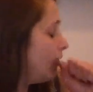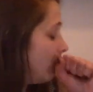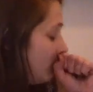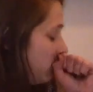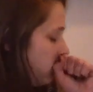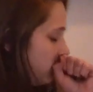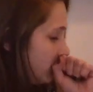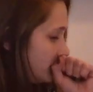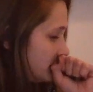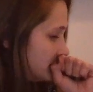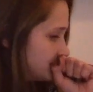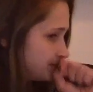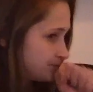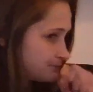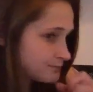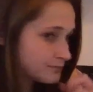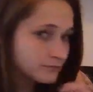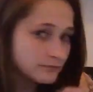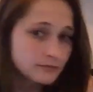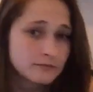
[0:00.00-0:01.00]

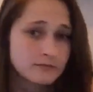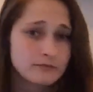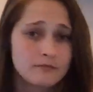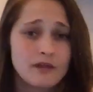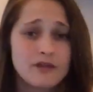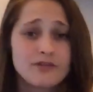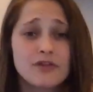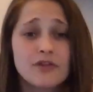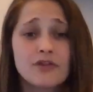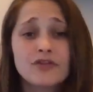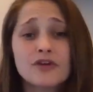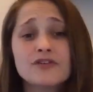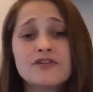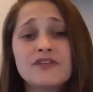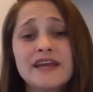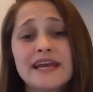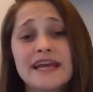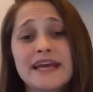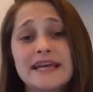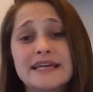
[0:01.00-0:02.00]
the third
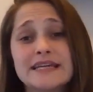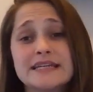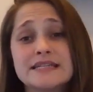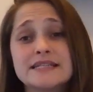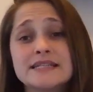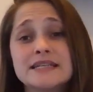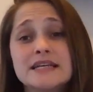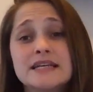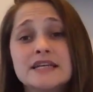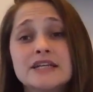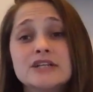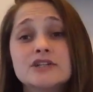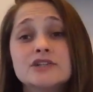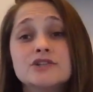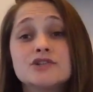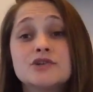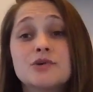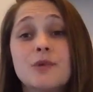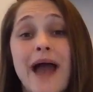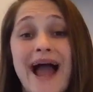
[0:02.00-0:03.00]
thing is
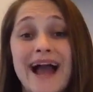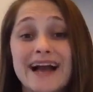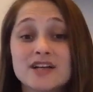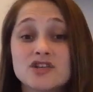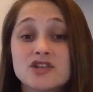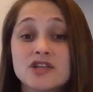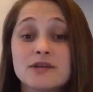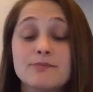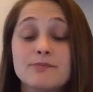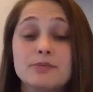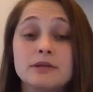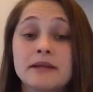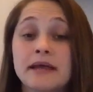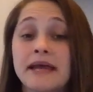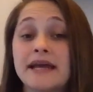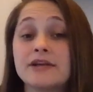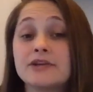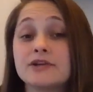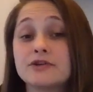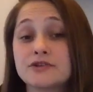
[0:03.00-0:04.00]
to actually
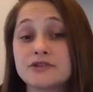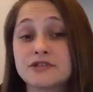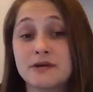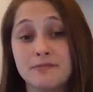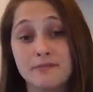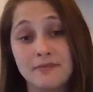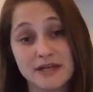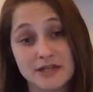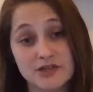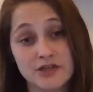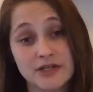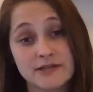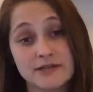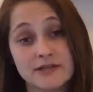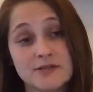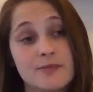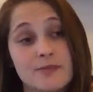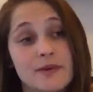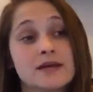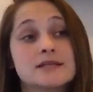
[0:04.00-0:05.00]
plan your submissions
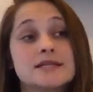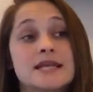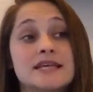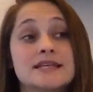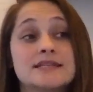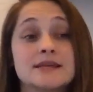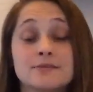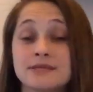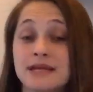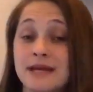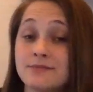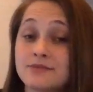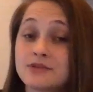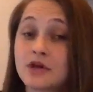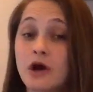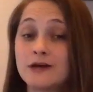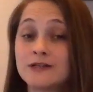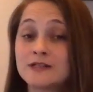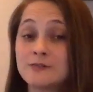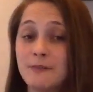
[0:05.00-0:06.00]
because they sometimes
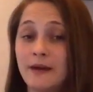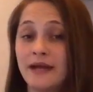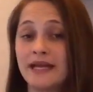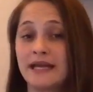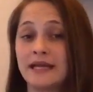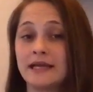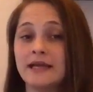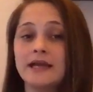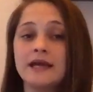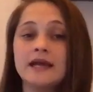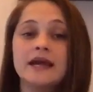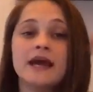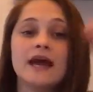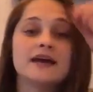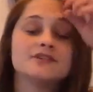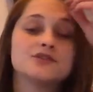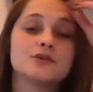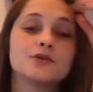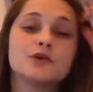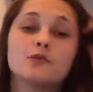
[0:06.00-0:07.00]
cost money. And
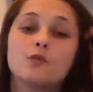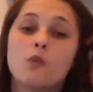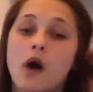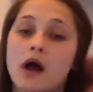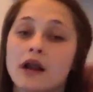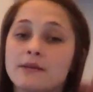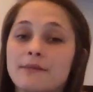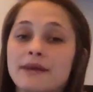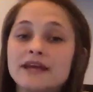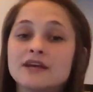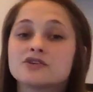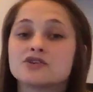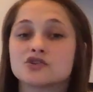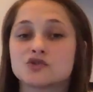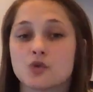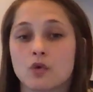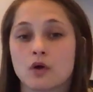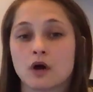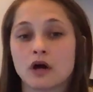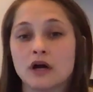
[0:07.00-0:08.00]
so you want to make
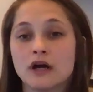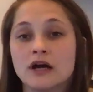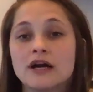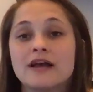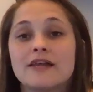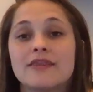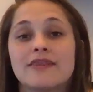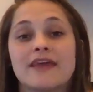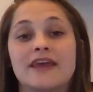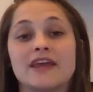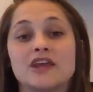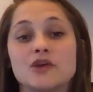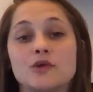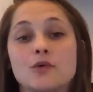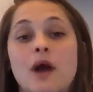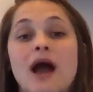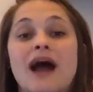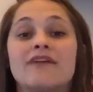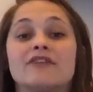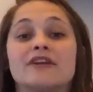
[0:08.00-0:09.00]
sure that you
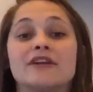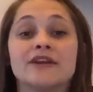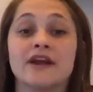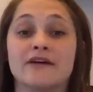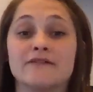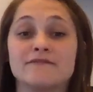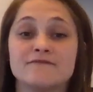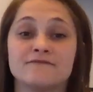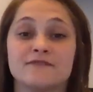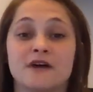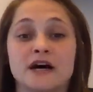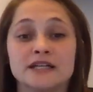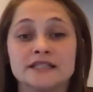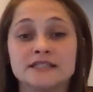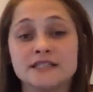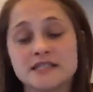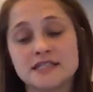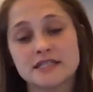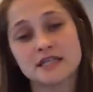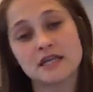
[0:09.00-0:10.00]
have enough
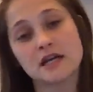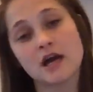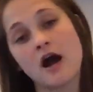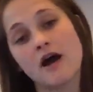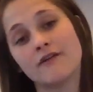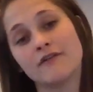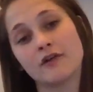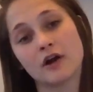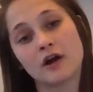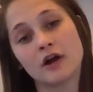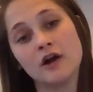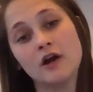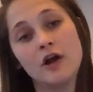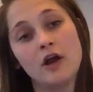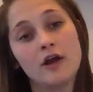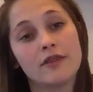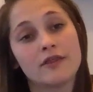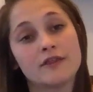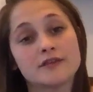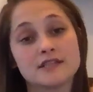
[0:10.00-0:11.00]
funds to cover
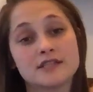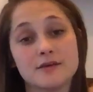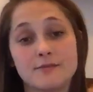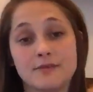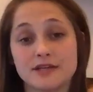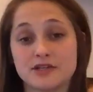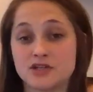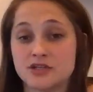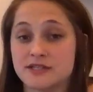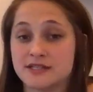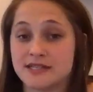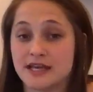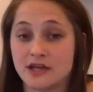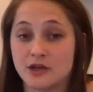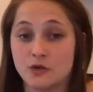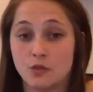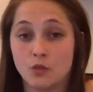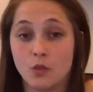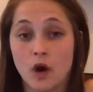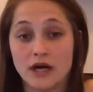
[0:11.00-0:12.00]
the submissions that
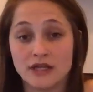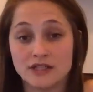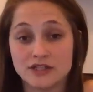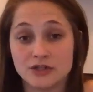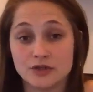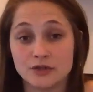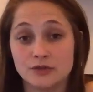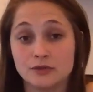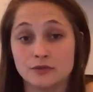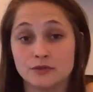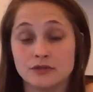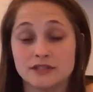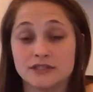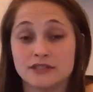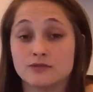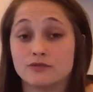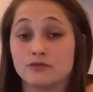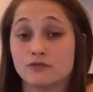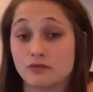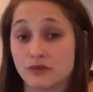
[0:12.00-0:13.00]
you want to
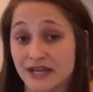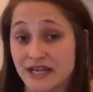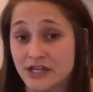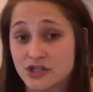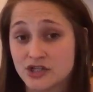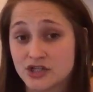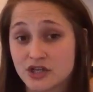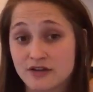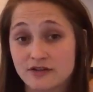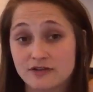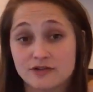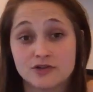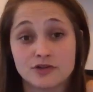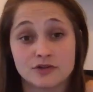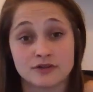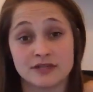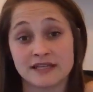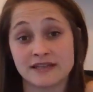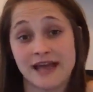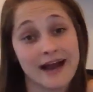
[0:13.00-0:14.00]
reach
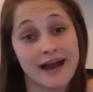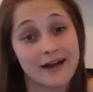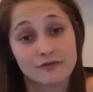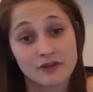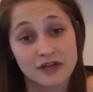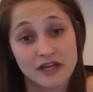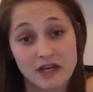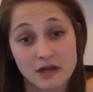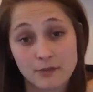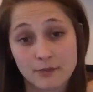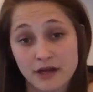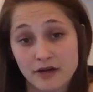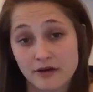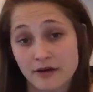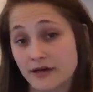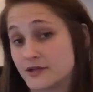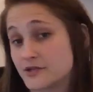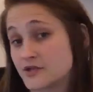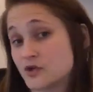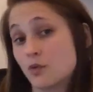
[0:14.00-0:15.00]
during that reading
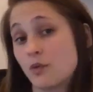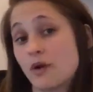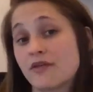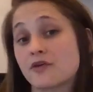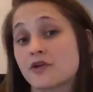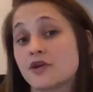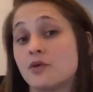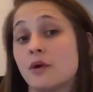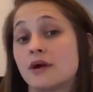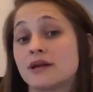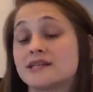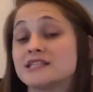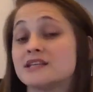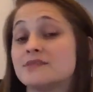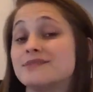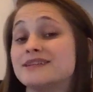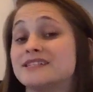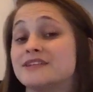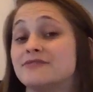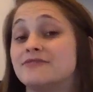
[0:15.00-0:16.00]
period. So, whether you want to
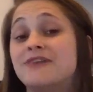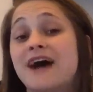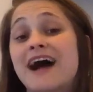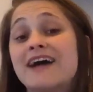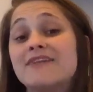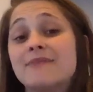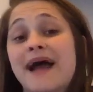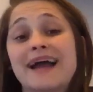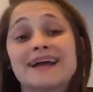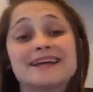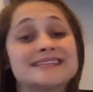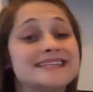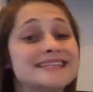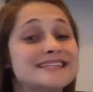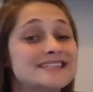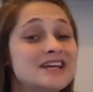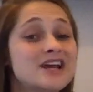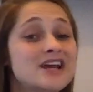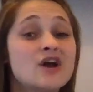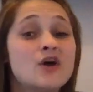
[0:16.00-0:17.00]
submit to five
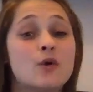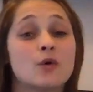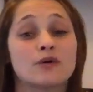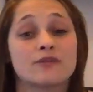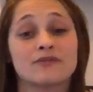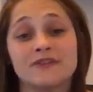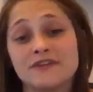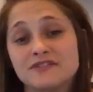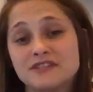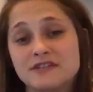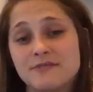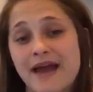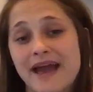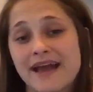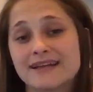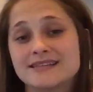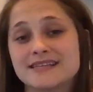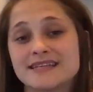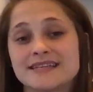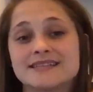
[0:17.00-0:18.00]
magazines or 50
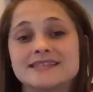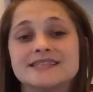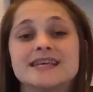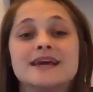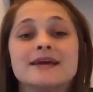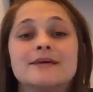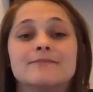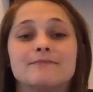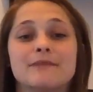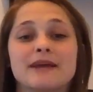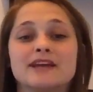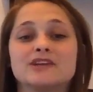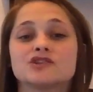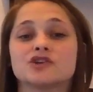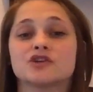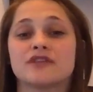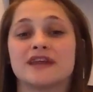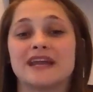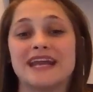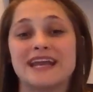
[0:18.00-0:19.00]
magazines, make sure
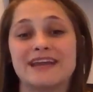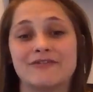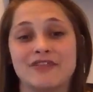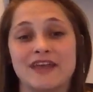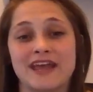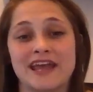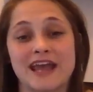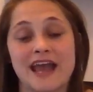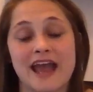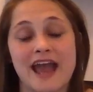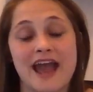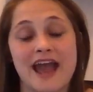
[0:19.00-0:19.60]
that if they